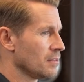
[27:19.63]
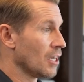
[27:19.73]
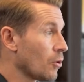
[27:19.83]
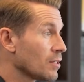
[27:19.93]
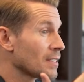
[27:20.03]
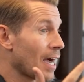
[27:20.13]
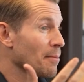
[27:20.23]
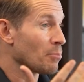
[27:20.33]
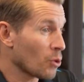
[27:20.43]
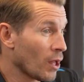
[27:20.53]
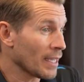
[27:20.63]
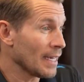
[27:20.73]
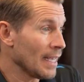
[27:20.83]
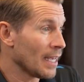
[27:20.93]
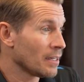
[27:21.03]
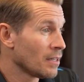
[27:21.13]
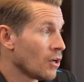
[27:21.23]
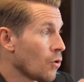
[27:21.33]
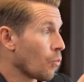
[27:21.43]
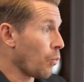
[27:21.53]
Notice how I'm plugging in
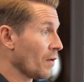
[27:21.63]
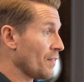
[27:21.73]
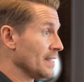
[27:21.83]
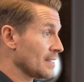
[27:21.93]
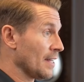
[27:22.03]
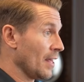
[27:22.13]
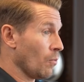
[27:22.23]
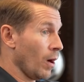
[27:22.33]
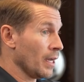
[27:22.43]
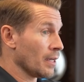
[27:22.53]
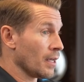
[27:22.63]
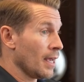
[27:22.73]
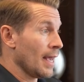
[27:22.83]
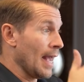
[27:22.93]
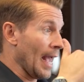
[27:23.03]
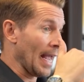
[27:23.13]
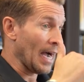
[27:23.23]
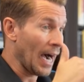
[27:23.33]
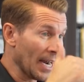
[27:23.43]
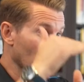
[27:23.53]
what they said they wanted a
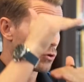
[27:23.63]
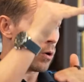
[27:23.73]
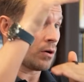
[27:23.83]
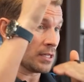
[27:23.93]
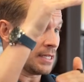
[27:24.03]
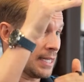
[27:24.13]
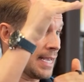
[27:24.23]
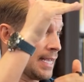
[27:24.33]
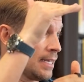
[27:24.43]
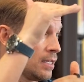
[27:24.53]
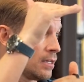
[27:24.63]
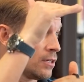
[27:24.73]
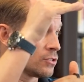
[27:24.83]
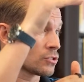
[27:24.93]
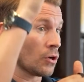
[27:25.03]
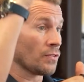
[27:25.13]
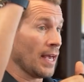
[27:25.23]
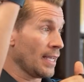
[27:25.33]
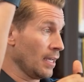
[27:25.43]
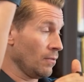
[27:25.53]
higher quality lead so
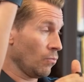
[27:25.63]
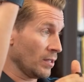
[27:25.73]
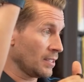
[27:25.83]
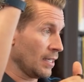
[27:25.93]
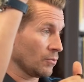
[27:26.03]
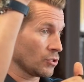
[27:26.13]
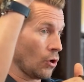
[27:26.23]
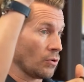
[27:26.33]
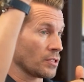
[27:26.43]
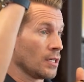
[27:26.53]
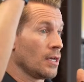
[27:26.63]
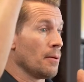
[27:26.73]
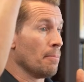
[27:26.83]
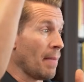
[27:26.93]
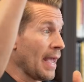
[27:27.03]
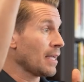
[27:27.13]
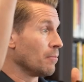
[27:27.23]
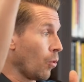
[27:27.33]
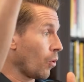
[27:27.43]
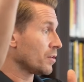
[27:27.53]
they can, what's the end result? Make
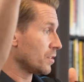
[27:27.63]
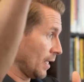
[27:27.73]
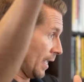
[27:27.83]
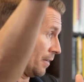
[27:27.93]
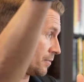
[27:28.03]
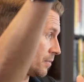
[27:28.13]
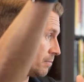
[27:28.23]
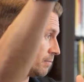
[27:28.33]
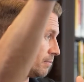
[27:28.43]
more sales.